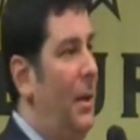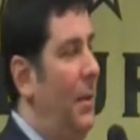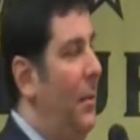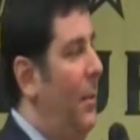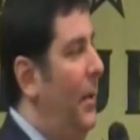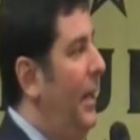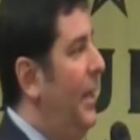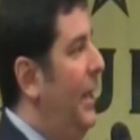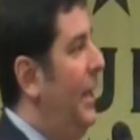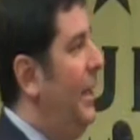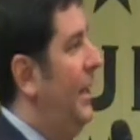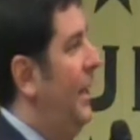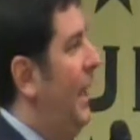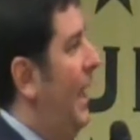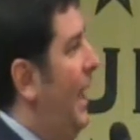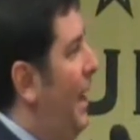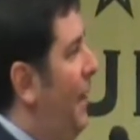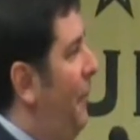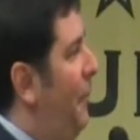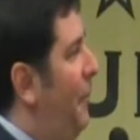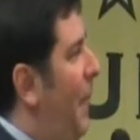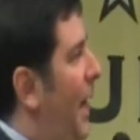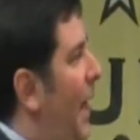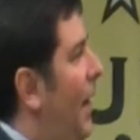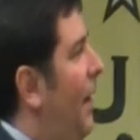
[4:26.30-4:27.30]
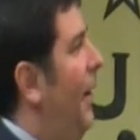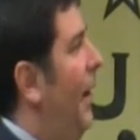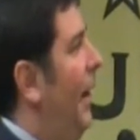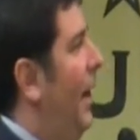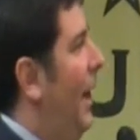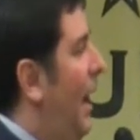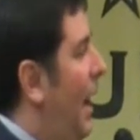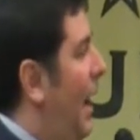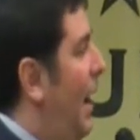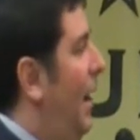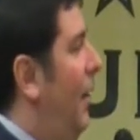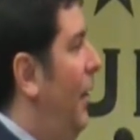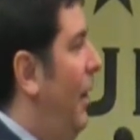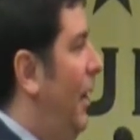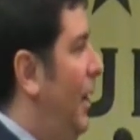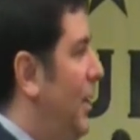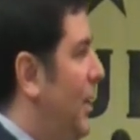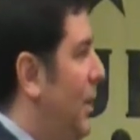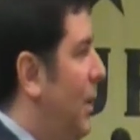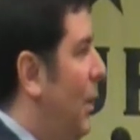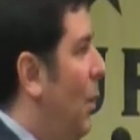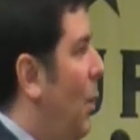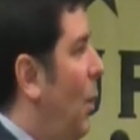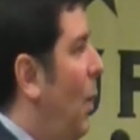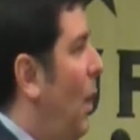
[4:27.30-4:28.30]
We need to have merit hiring
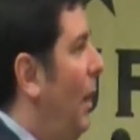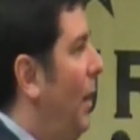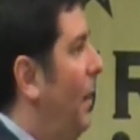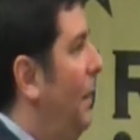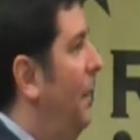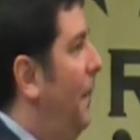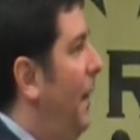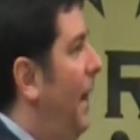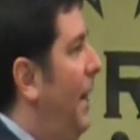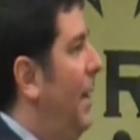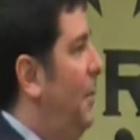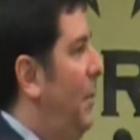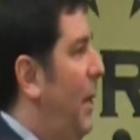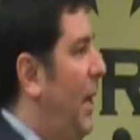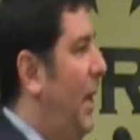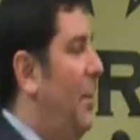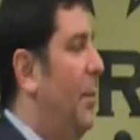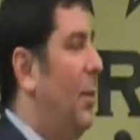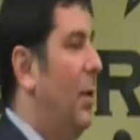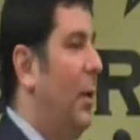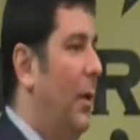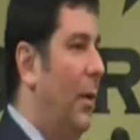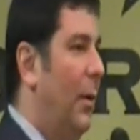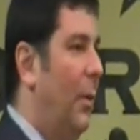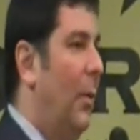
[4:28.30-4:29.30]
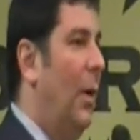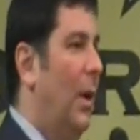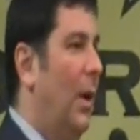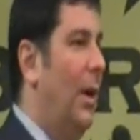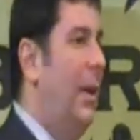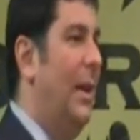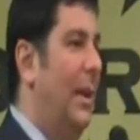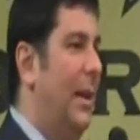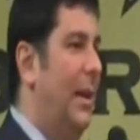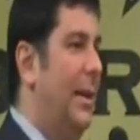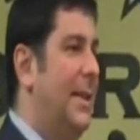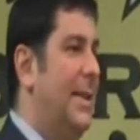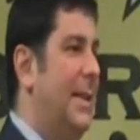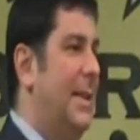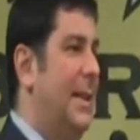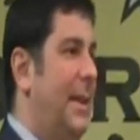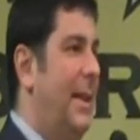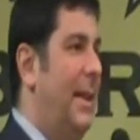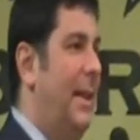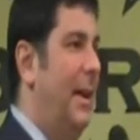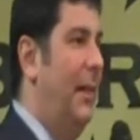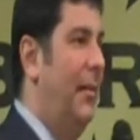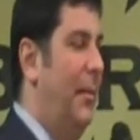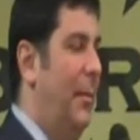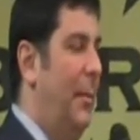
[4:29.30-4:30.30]
so qualified people are working in
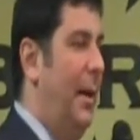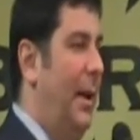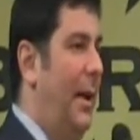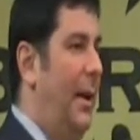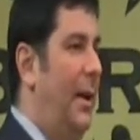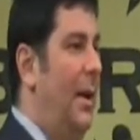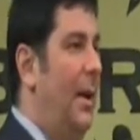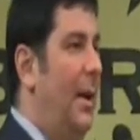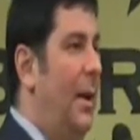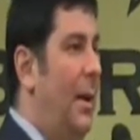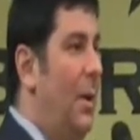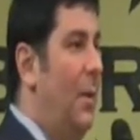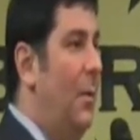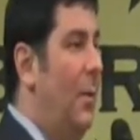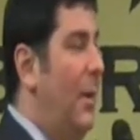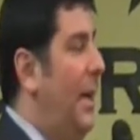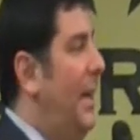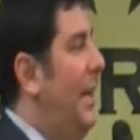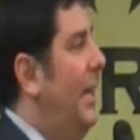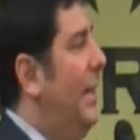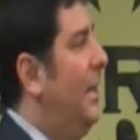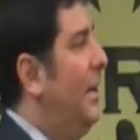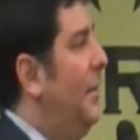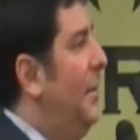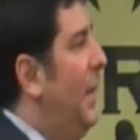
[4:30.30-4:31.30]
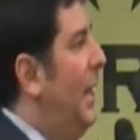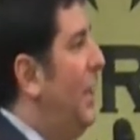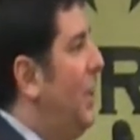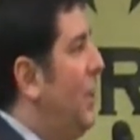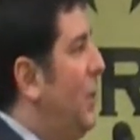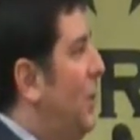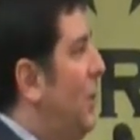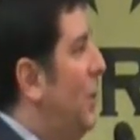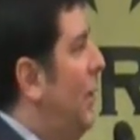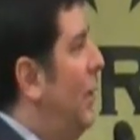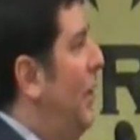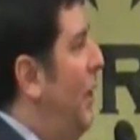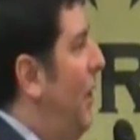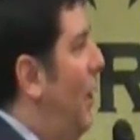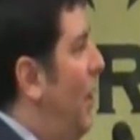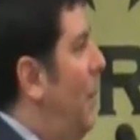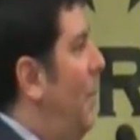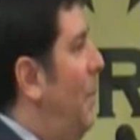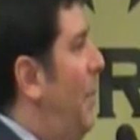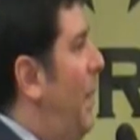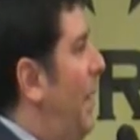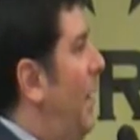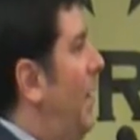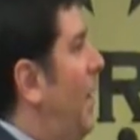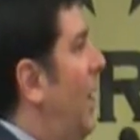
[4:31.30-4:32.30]
city government. We need to make sure
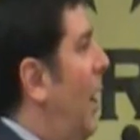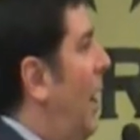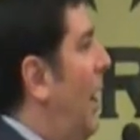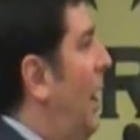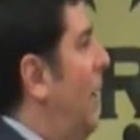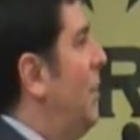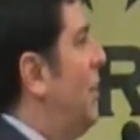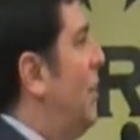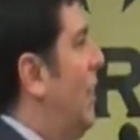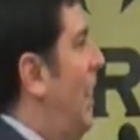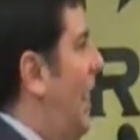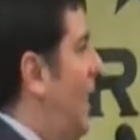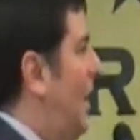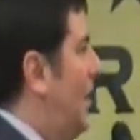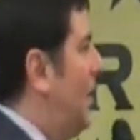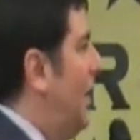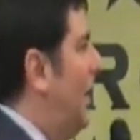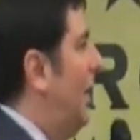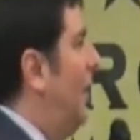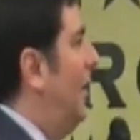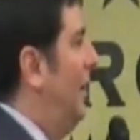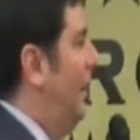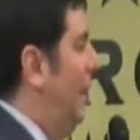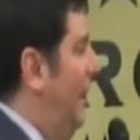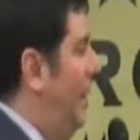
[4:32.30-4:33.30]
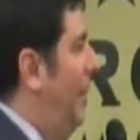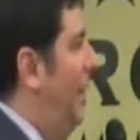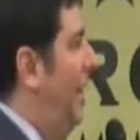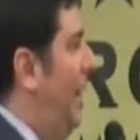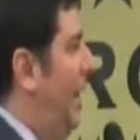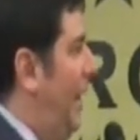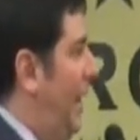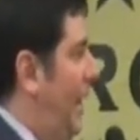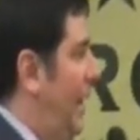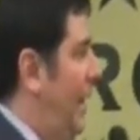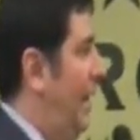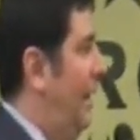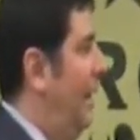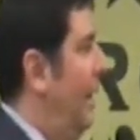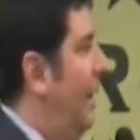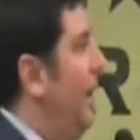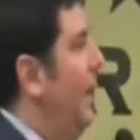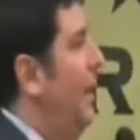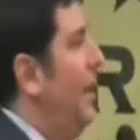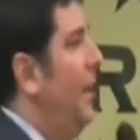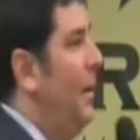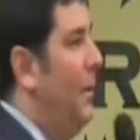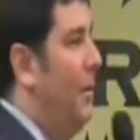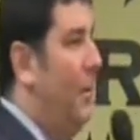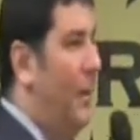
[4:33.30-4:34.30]
no bid contracts are eliminated.
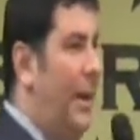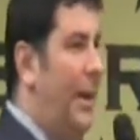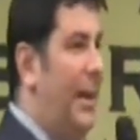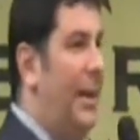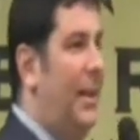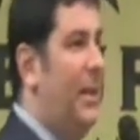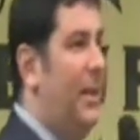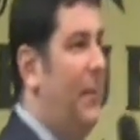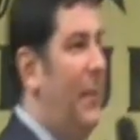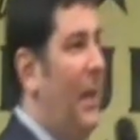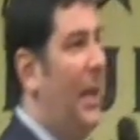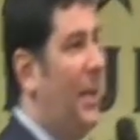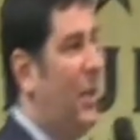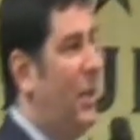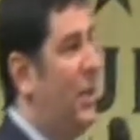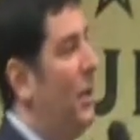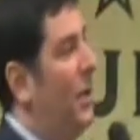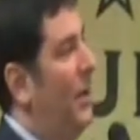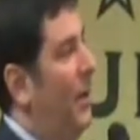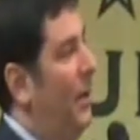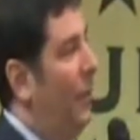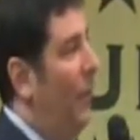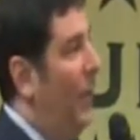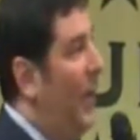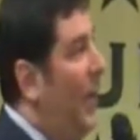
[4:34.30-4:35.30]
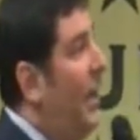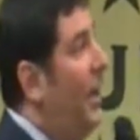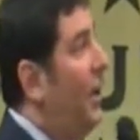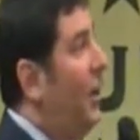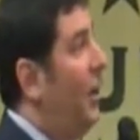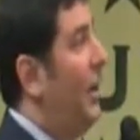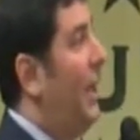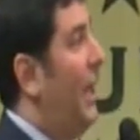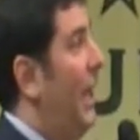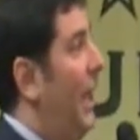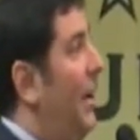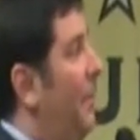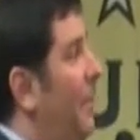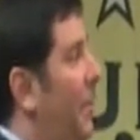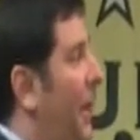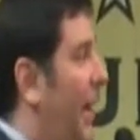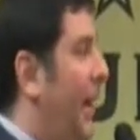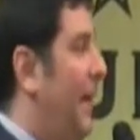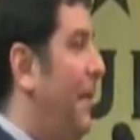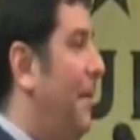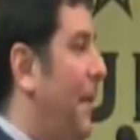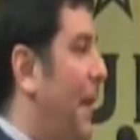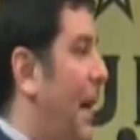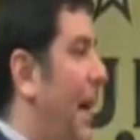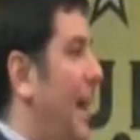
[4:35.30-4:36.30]
We need to make sure real
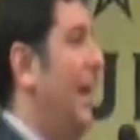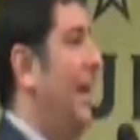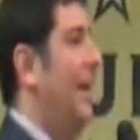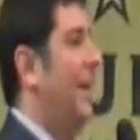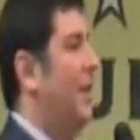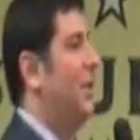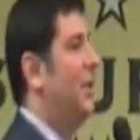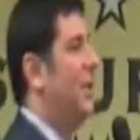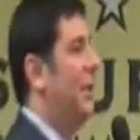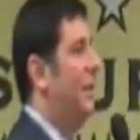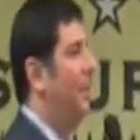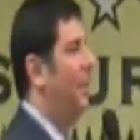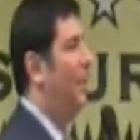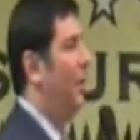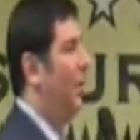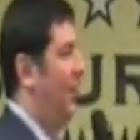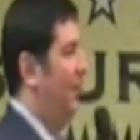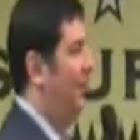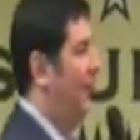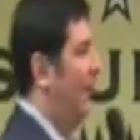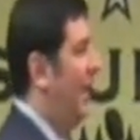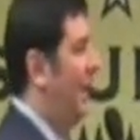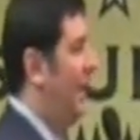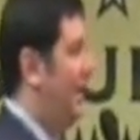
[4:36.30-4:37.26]
campaign finance reform